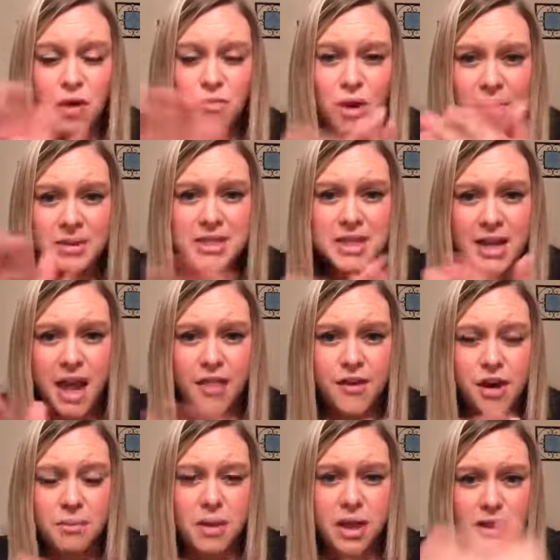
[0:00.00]
rub it
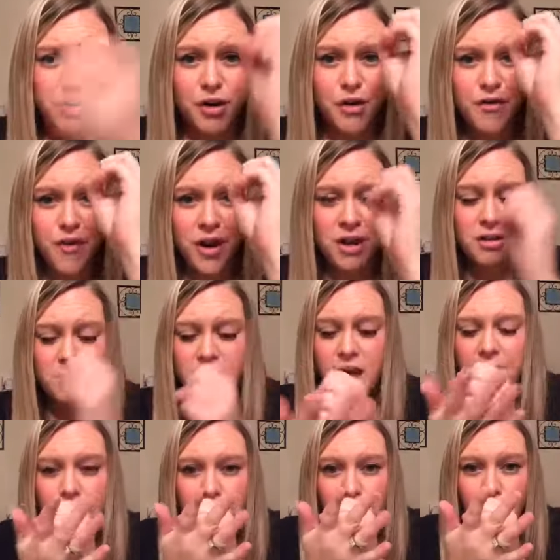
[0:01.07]
together, make a little funnel,
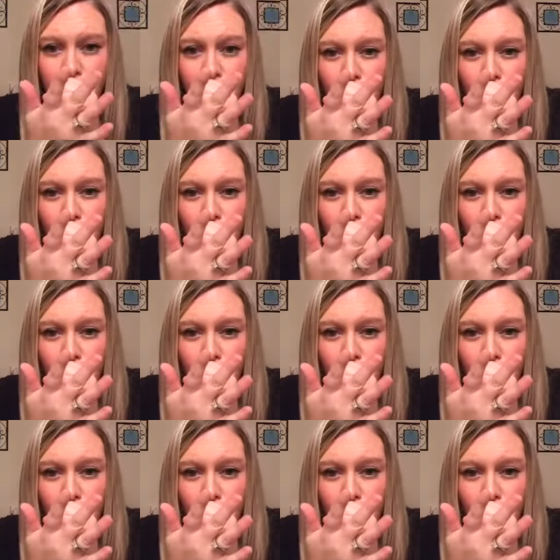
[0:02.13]
and then